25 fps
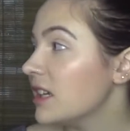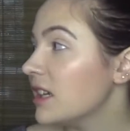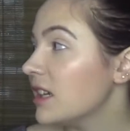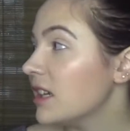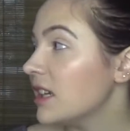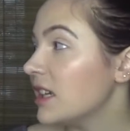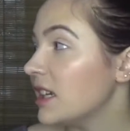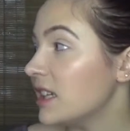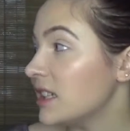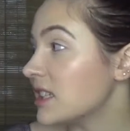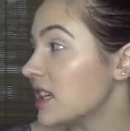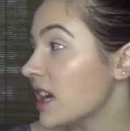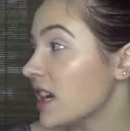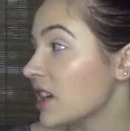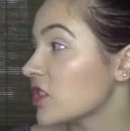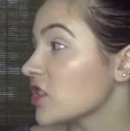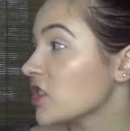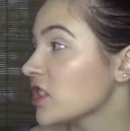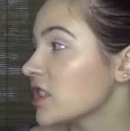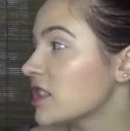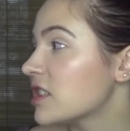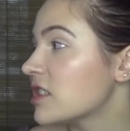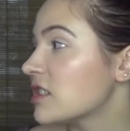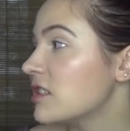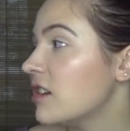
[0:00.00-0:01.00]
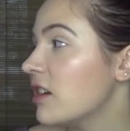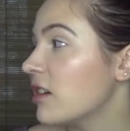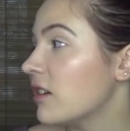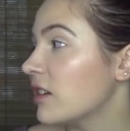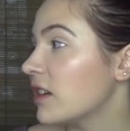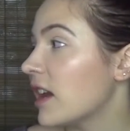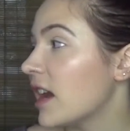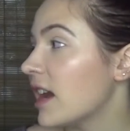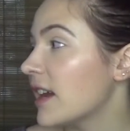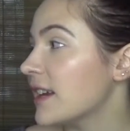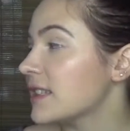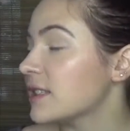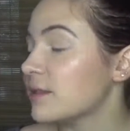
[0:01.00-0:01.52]
It's actually snowing
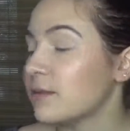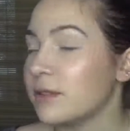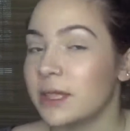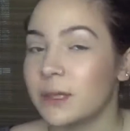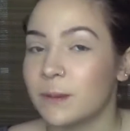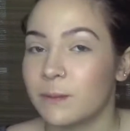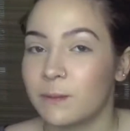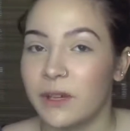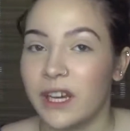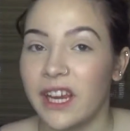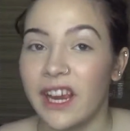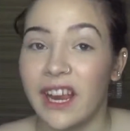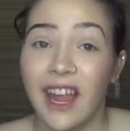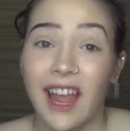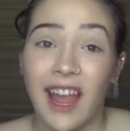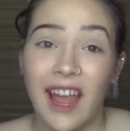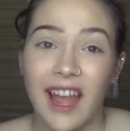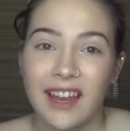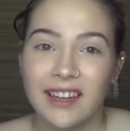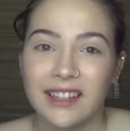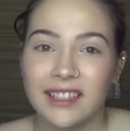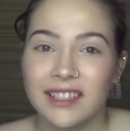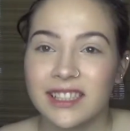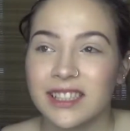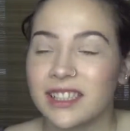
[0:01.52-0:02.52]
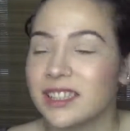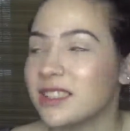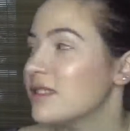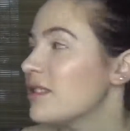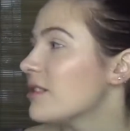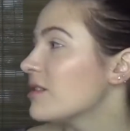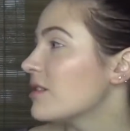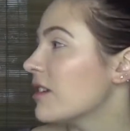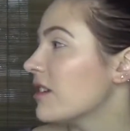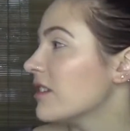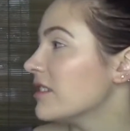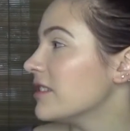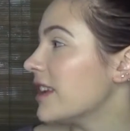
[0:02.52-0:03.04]
as we speak, and it
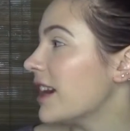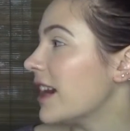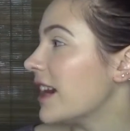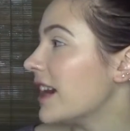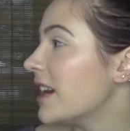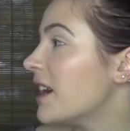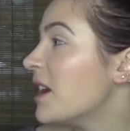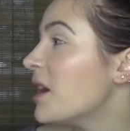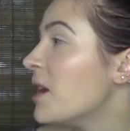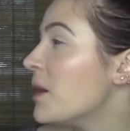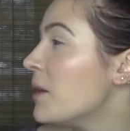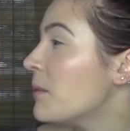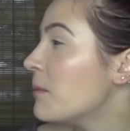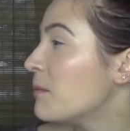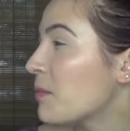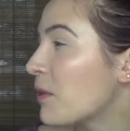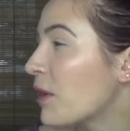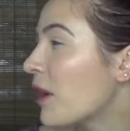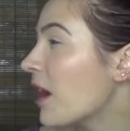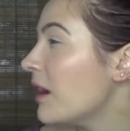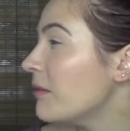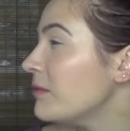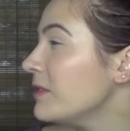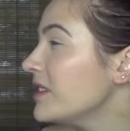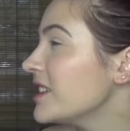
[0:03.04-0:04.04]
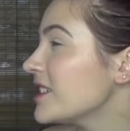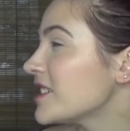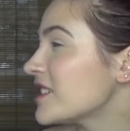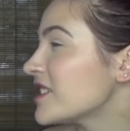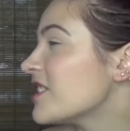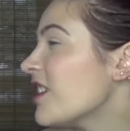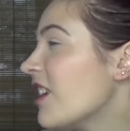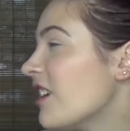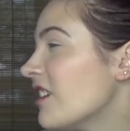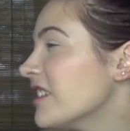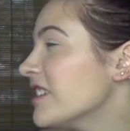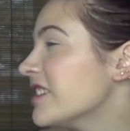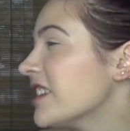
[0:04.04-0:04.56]
snowed all night. Probably a
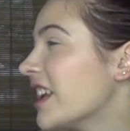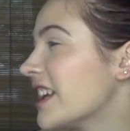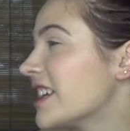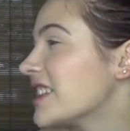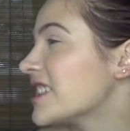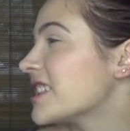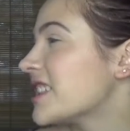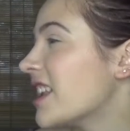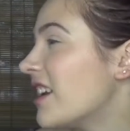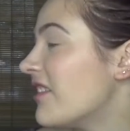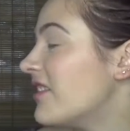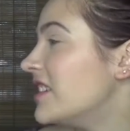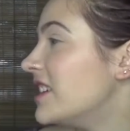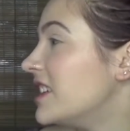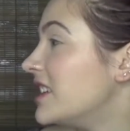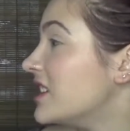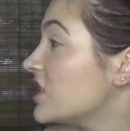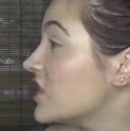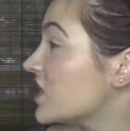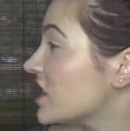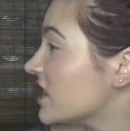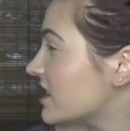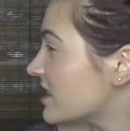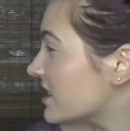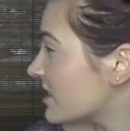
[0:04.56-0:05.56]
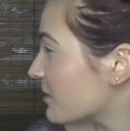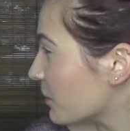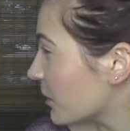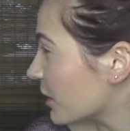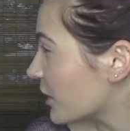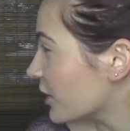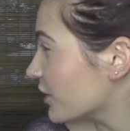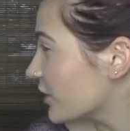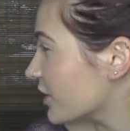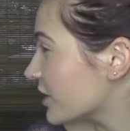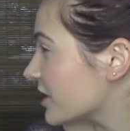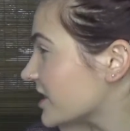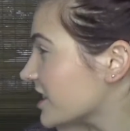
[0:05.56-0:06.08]
solid like 7 inches, what
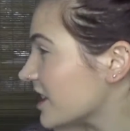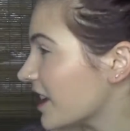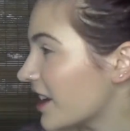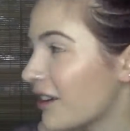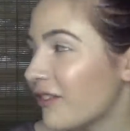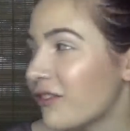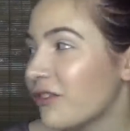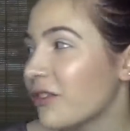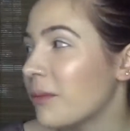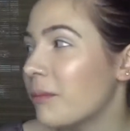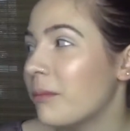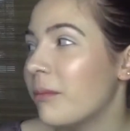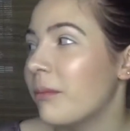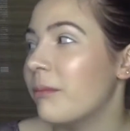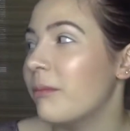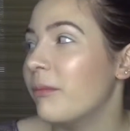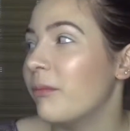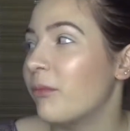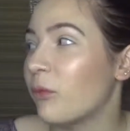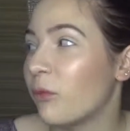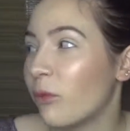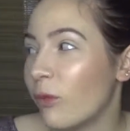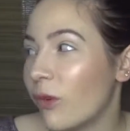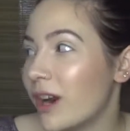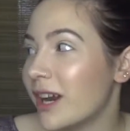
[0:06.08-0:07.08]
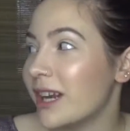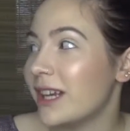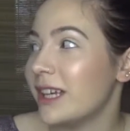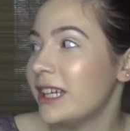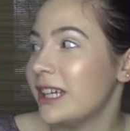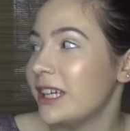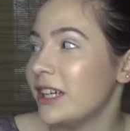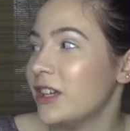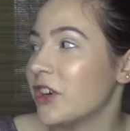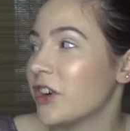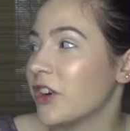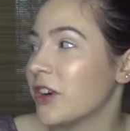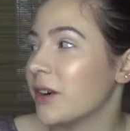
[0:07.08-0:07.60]
it looks like from right
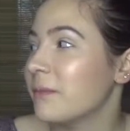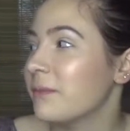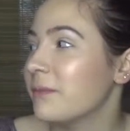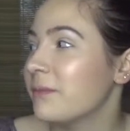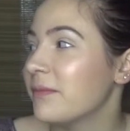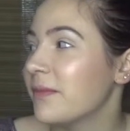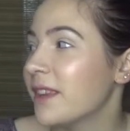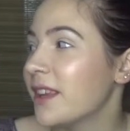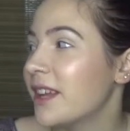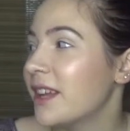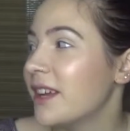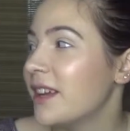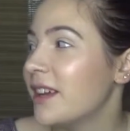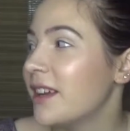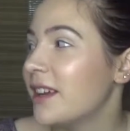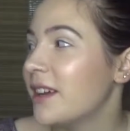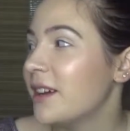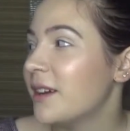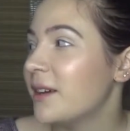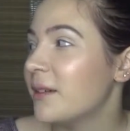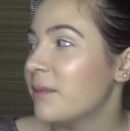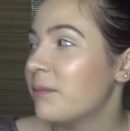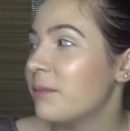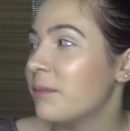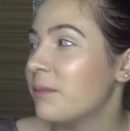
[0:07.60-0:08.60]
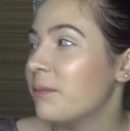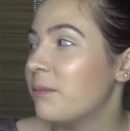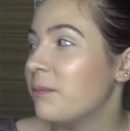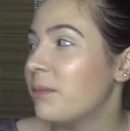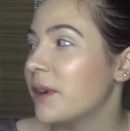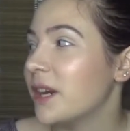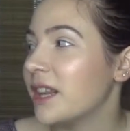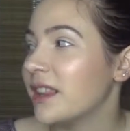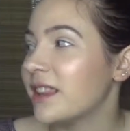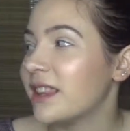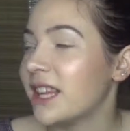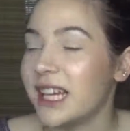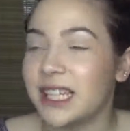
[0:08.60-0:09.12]
here.
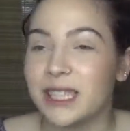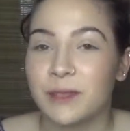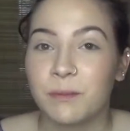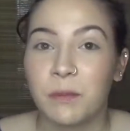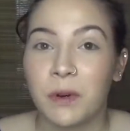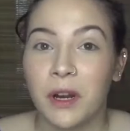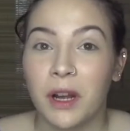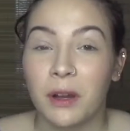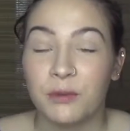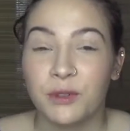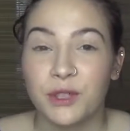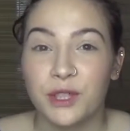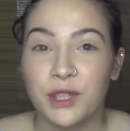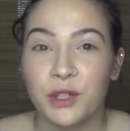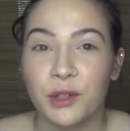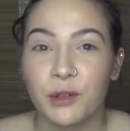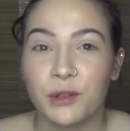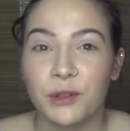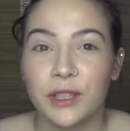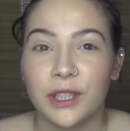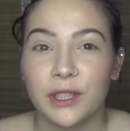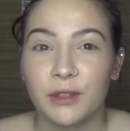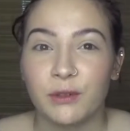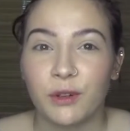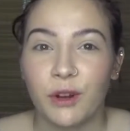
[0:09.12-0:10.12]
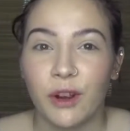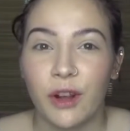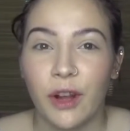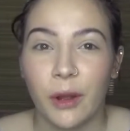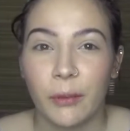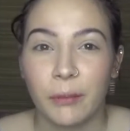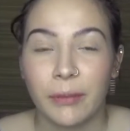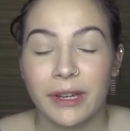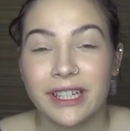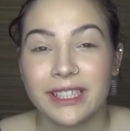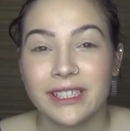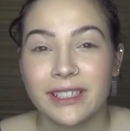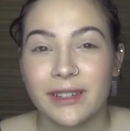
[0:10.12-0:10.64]
But that's probably totally
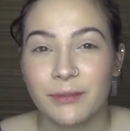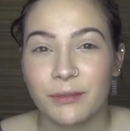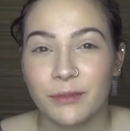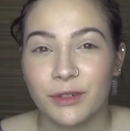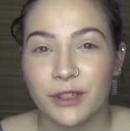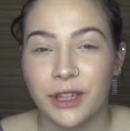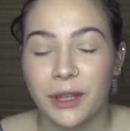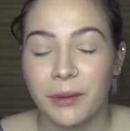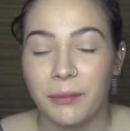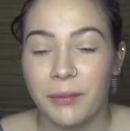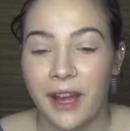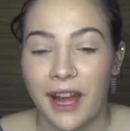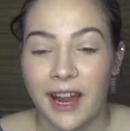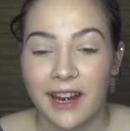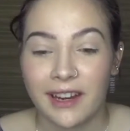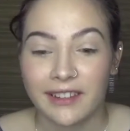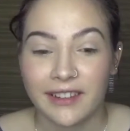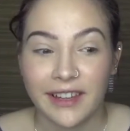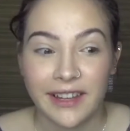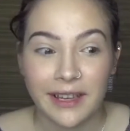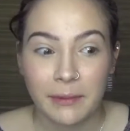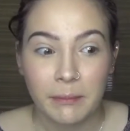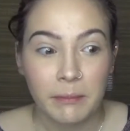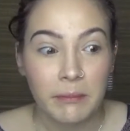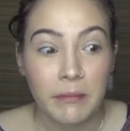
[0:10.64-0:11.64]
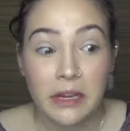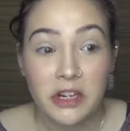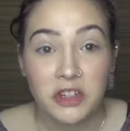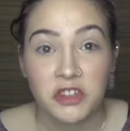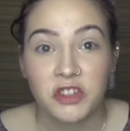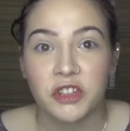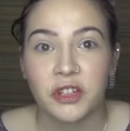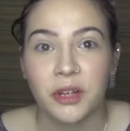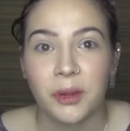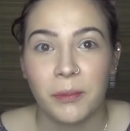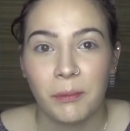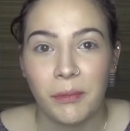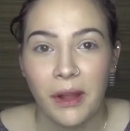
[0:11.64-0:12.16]
wrong because I'm really bad at like
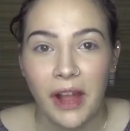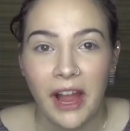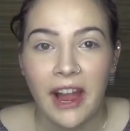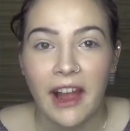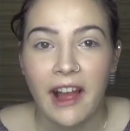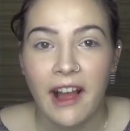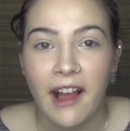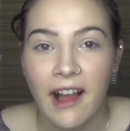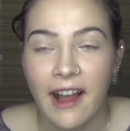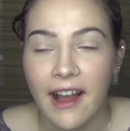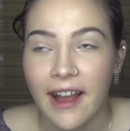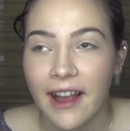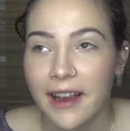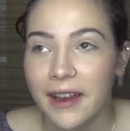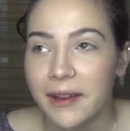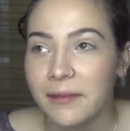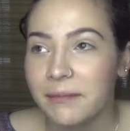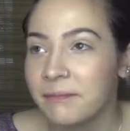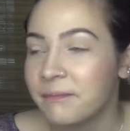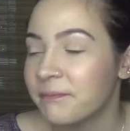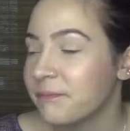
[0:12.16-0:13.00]
measuring by eye.